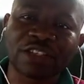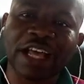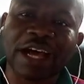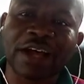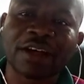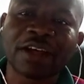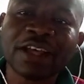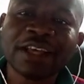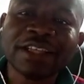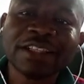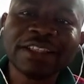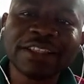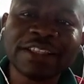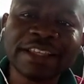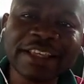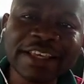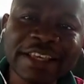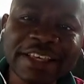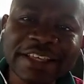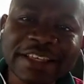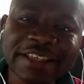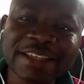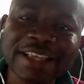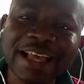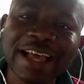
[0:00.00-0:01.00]
Now,
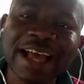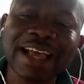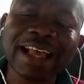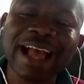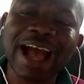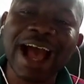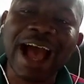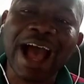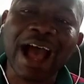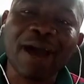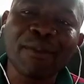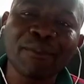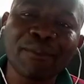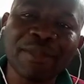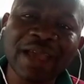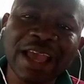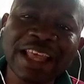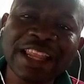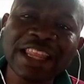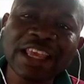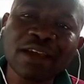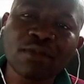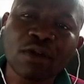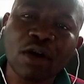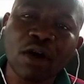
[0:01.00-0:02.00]
these and
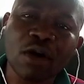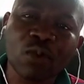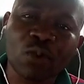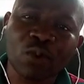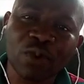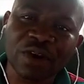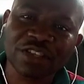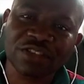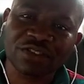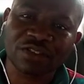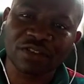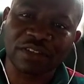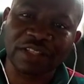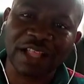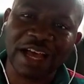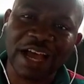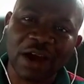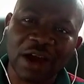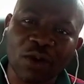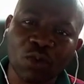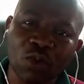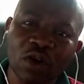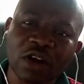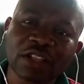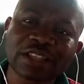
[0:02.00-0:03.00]
many more questions
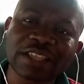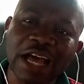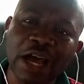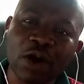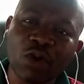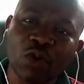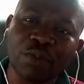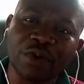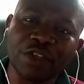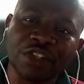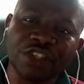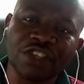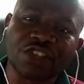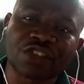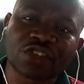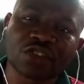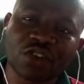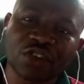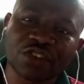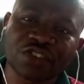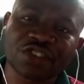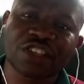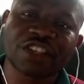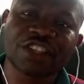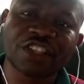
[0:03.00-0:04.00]
are what I will be
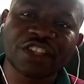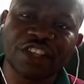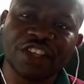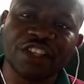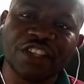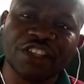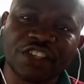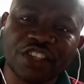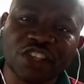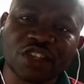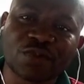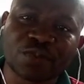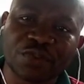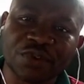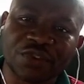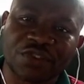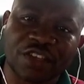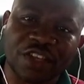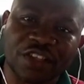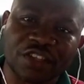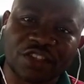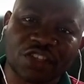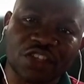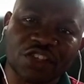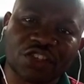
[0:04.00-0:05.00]
discussing in this
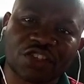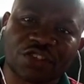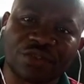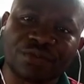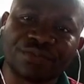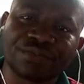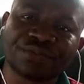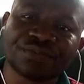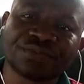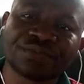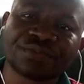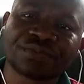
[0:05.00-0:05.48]
presentation.